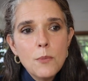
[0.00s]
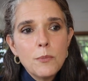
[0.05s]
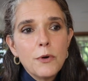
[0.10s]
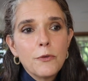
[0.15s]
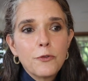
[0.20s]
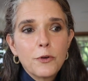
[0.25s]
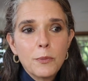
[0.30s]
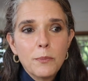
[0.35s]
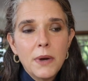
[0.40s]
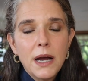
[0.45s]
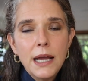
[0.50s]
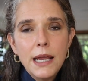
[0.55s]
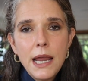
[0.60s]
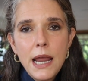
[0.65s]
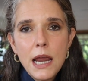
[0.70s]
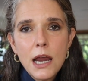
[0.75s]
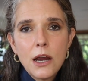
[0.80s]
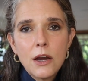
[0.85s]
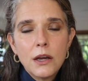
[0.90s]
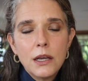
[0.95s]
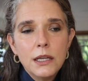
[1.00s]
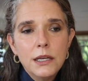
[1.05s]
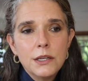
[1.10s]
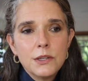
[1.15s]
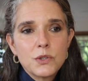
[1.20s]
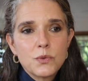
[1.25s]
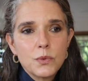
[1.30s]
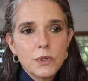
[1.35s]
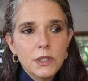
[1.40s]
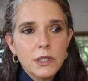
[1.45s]
but for my hair, it
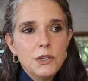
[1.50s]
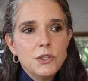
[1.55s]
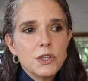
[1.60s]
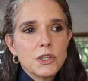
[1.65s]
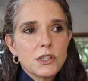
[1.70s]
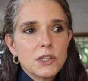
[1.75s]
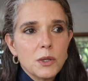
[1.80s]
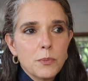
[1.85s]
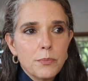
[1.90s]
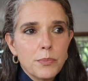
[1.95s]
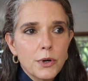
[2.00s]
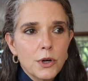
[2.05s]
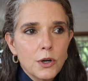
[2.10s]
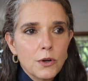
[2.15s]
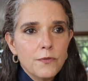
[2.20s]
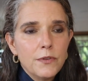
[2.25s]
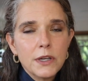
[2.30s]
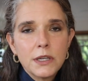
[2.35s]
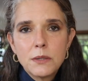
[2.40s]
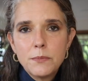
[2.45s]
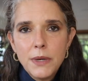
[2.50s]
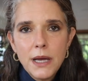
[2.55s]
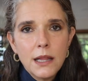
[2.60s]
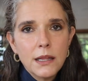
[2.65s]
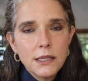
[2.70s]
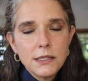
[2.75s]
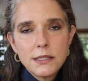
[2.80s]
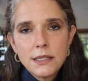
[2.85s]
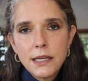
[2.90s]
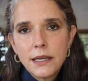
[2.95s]
is really just the perfect
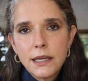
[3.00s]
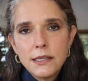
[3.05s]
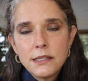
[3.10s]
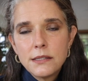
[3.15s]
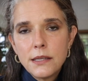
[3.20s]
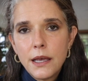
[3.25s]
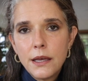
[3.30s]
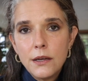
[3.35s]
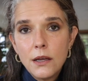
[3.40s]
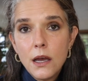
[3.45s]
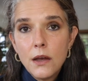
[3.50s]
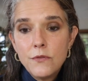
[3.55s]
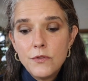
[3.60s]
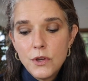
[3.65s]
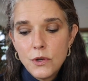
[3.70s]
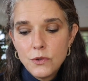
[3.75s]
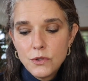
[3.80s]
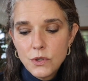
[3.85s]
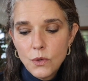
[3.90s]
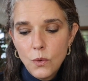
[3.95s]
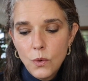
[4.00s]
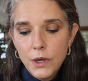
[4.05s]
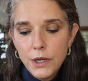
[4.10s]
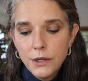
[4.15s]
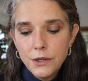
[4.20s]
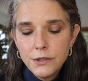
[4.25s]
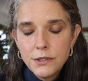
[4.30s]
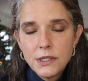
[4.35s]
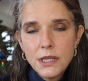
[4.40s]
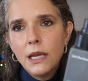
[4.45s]
balance, like I said, of those
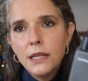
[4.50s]
oils.